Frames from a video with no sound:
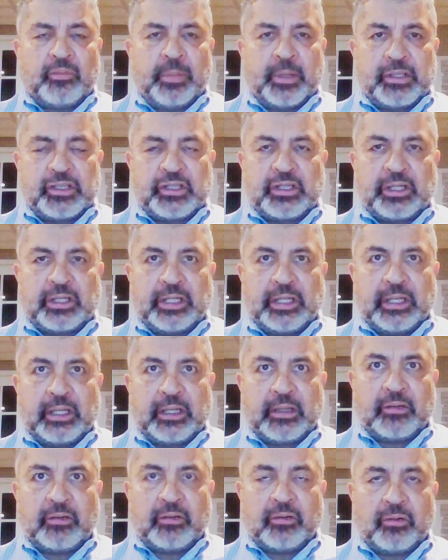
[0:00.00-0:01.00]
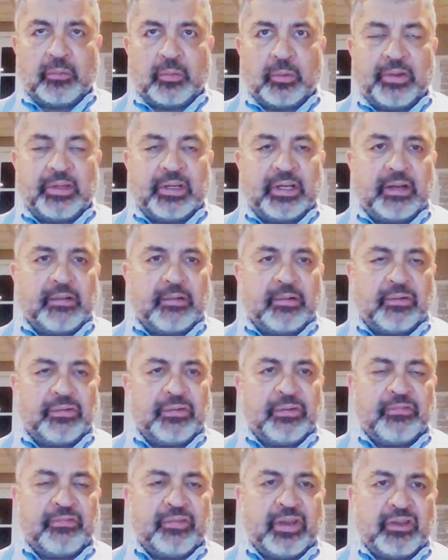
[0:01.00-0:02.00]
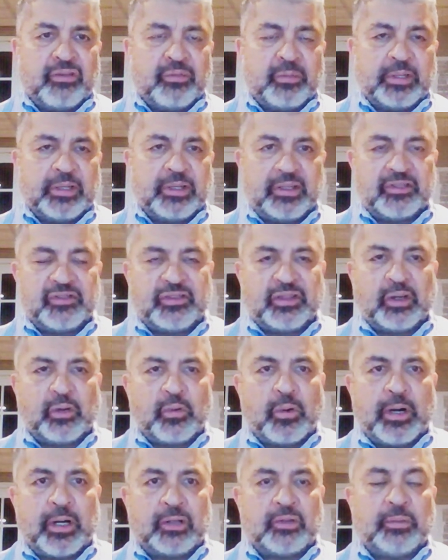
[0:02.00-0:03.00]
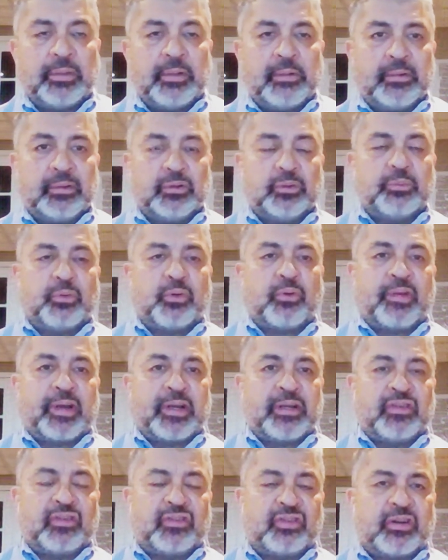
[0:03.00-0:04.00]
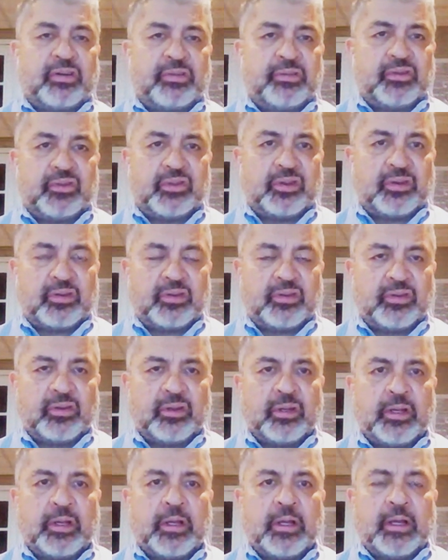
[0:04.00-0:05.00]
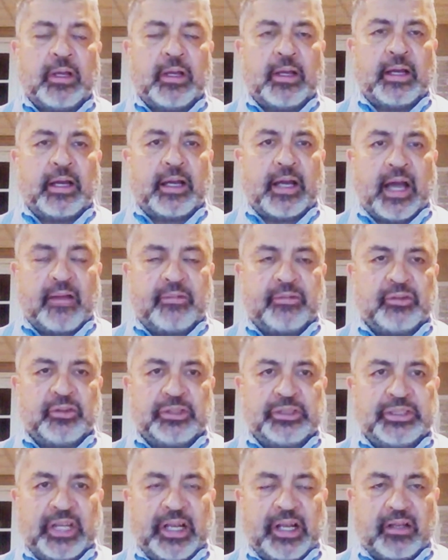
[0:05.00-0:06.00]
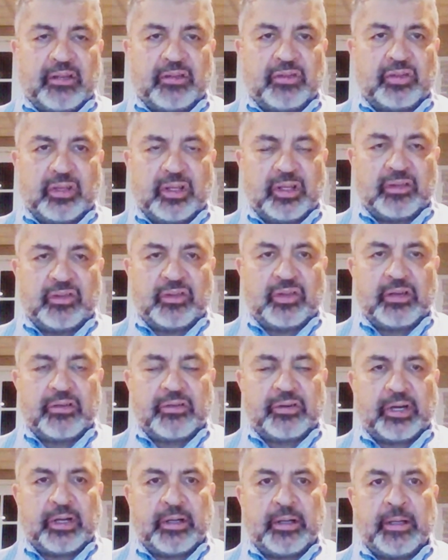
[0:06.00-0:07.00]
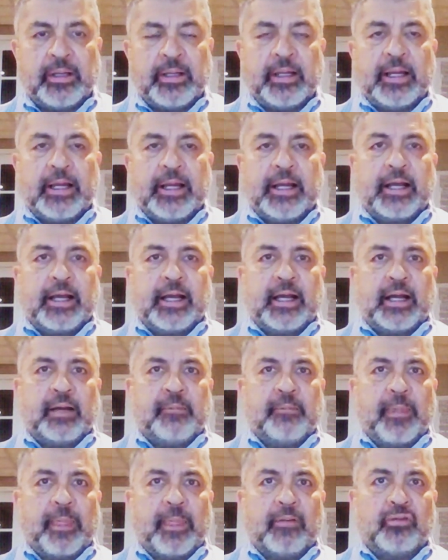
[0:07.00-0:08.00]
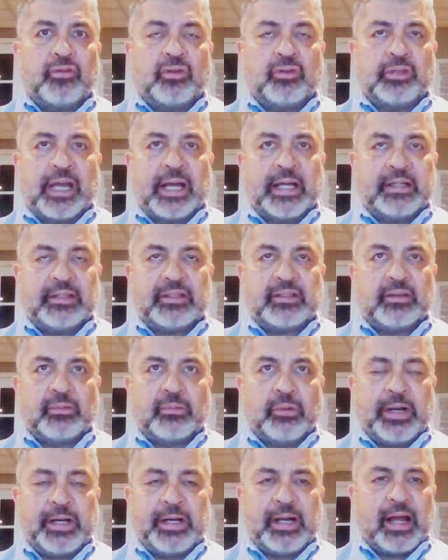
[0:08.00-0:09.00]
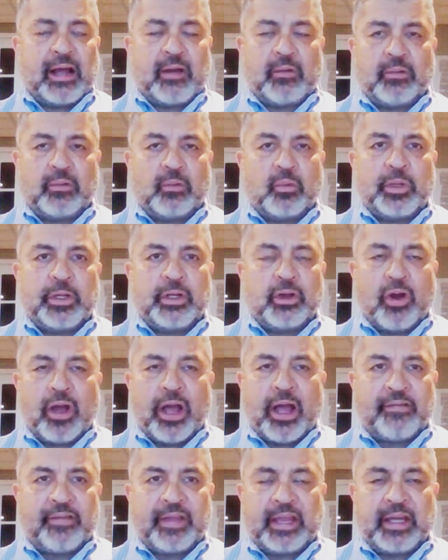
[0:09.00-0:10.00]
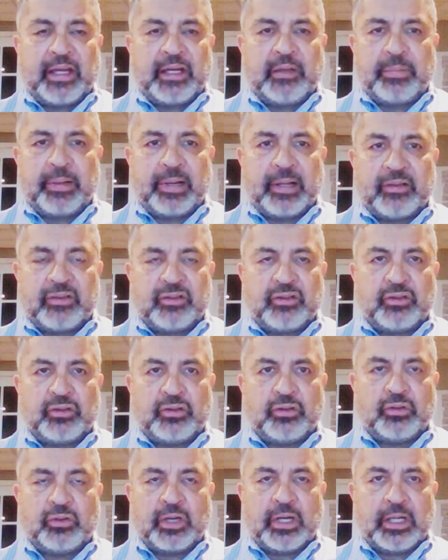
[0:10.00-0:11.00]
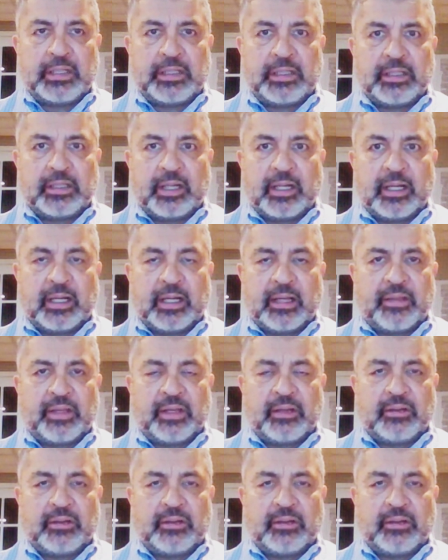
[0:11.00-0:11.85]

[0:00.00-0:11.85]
especially with the level of investment that is required to be able to provide services, after sales, etc. So that right now we don't have any plans to do that. I